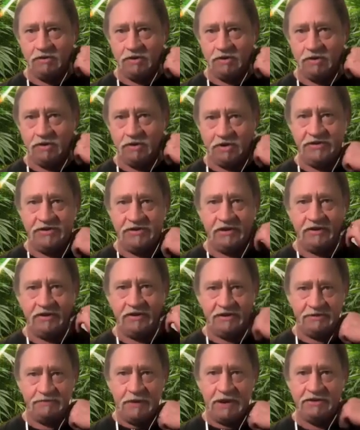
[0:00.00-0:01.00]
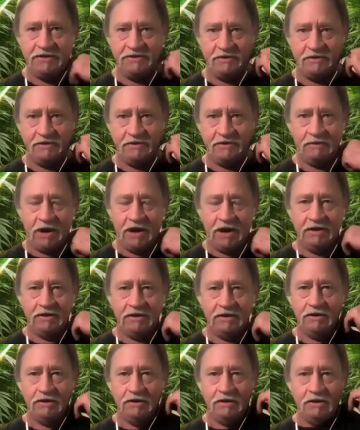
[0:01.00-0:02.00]
microdosing dispensary,
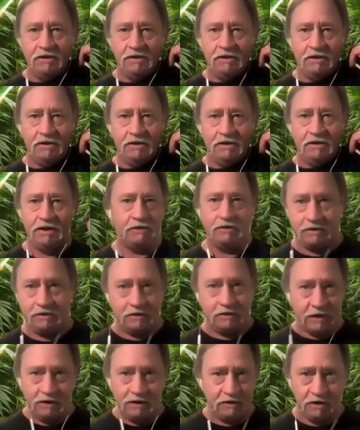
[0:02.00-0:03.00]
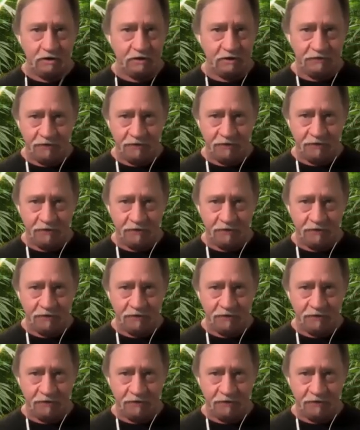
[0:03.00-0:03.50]
right? You're the